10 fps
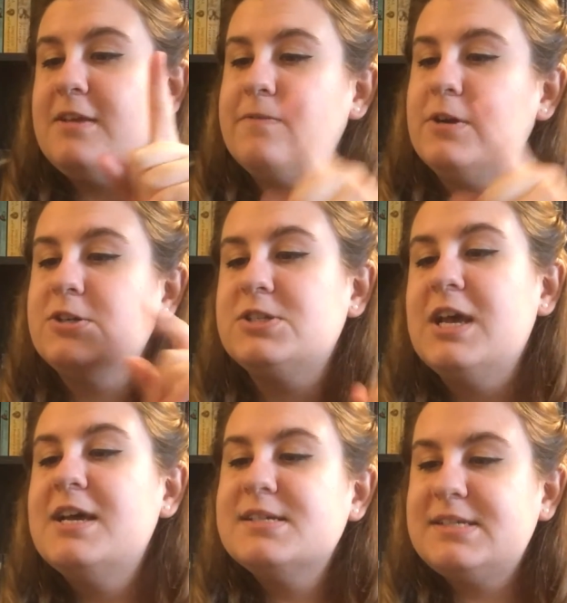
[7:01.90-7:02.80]
the first
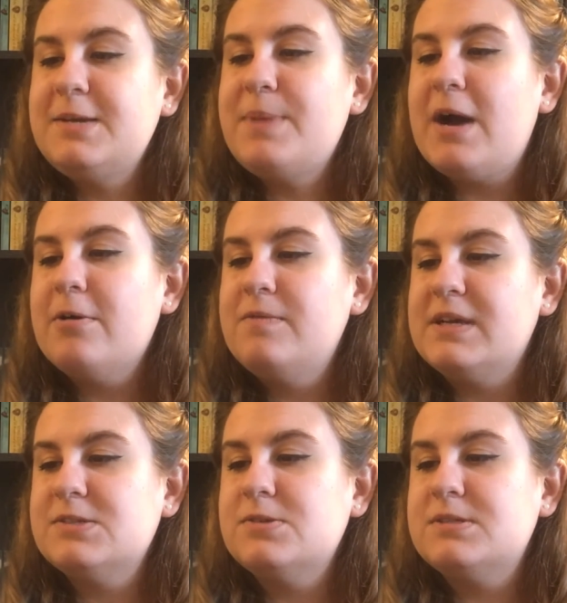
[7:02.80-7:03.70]
steam-powered
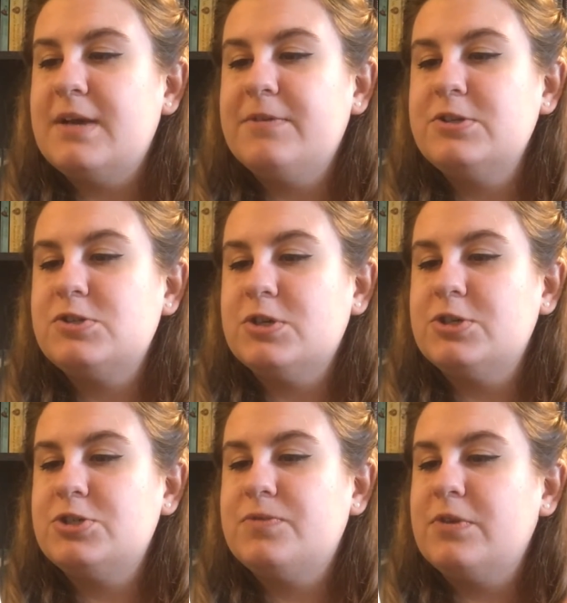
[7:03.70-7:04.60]
vessels ever to
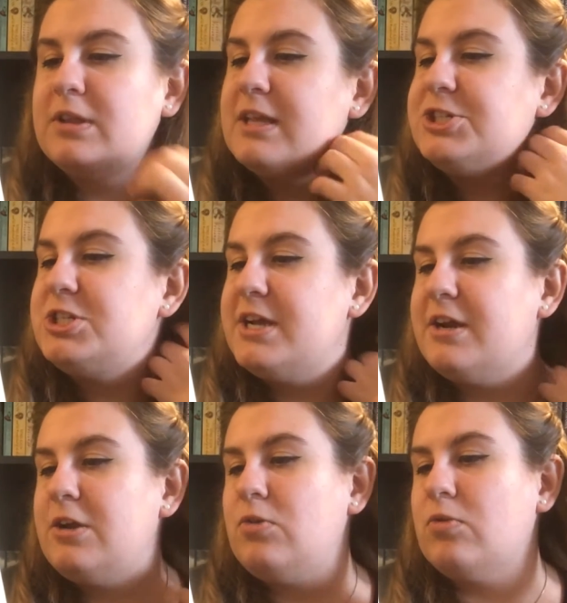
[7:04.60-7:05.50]
search for the
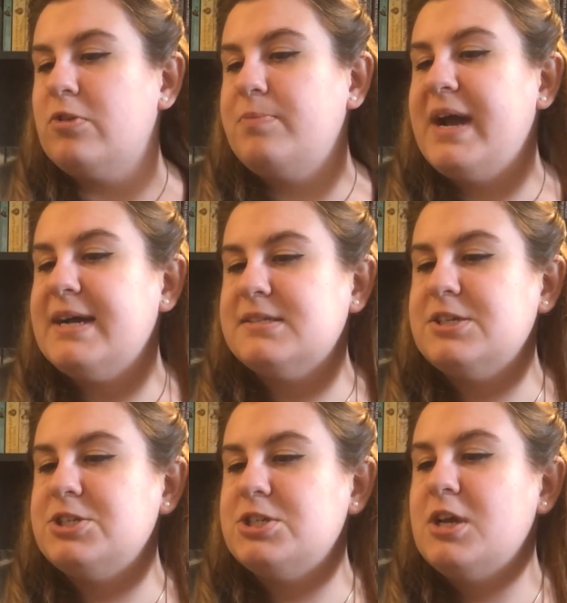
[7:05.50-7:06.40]
legendary Northern
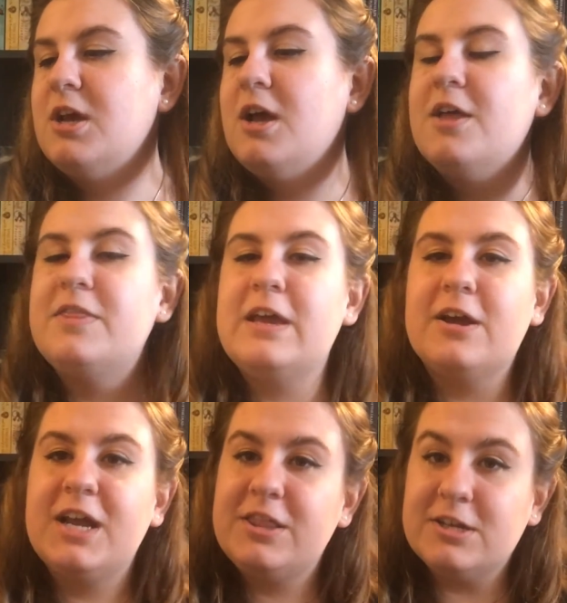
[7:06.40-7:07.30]
Passage. They
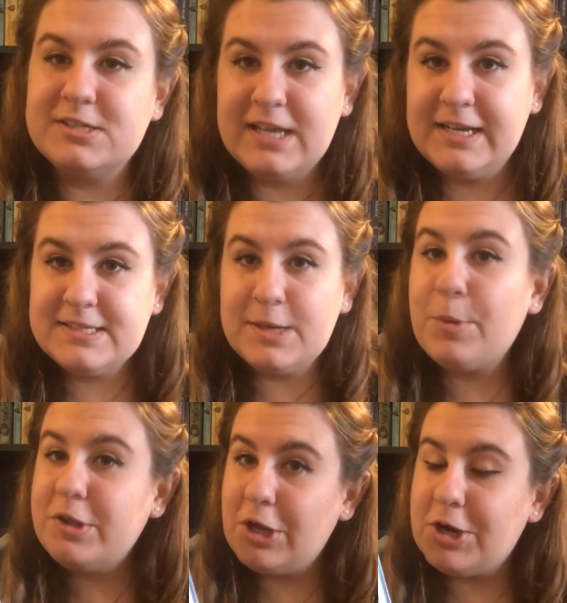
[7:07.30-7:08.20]
are in their second
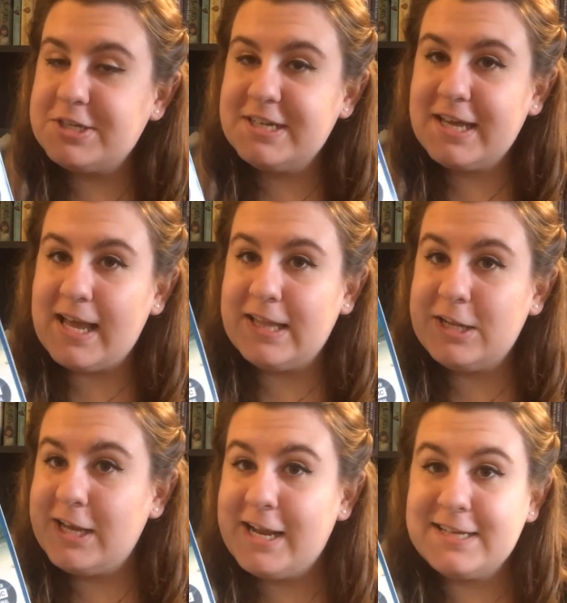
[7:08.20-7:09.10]
summer in the Arctic,
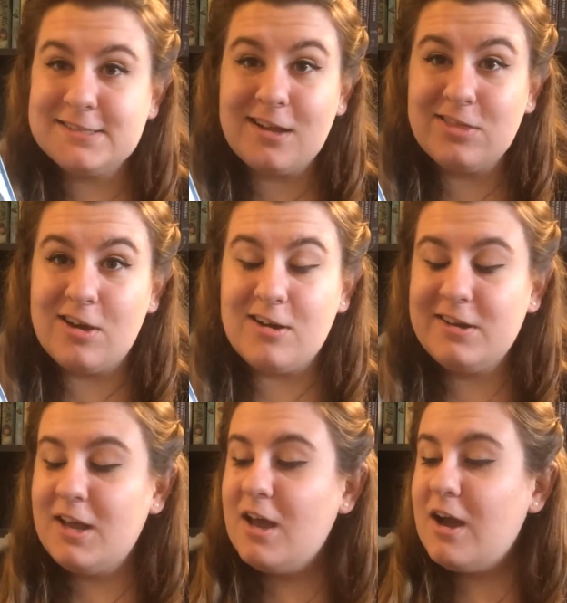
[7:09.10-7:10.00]
and it has not
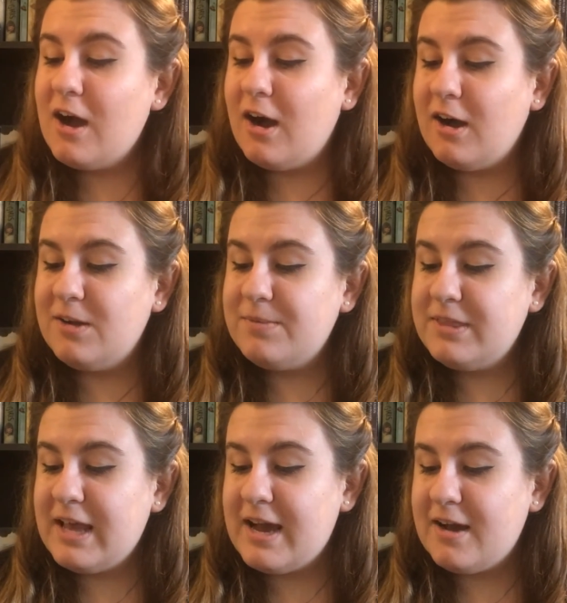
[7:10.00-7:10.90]
thawed.
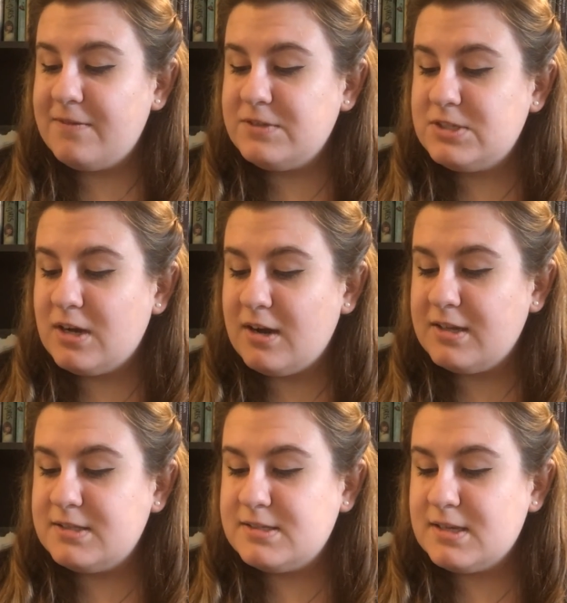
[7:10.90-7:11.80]
They have
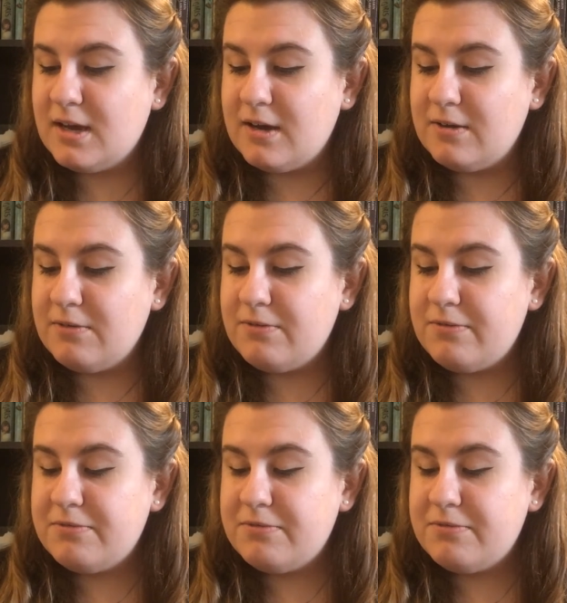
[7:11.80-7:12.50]
tons of